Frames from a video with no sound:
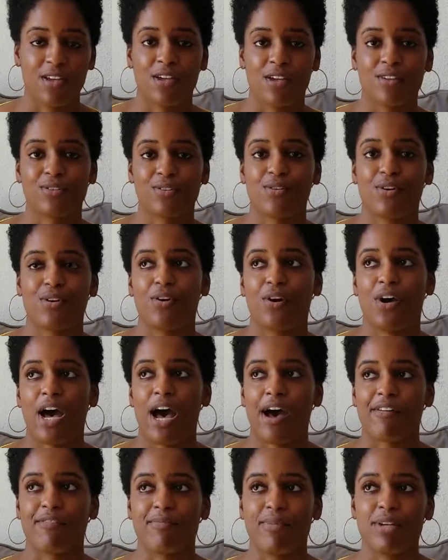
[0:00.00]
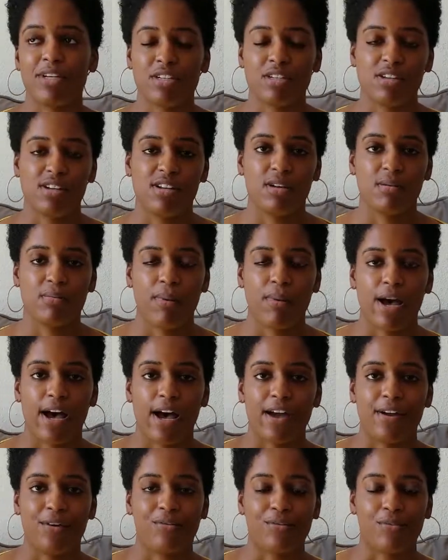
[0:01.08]
So I've mentioned
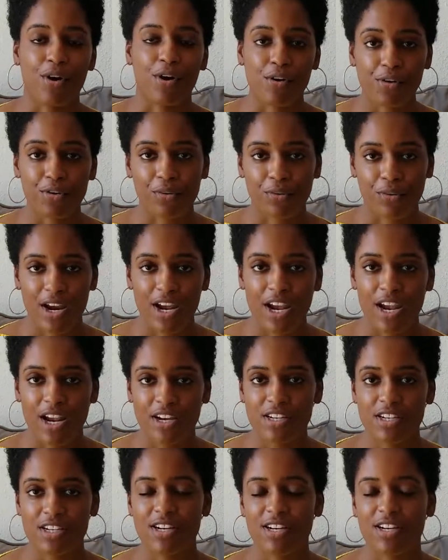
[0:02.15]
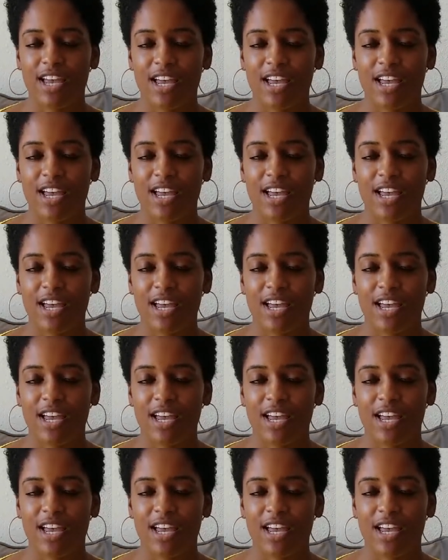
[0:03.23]
my Road Rage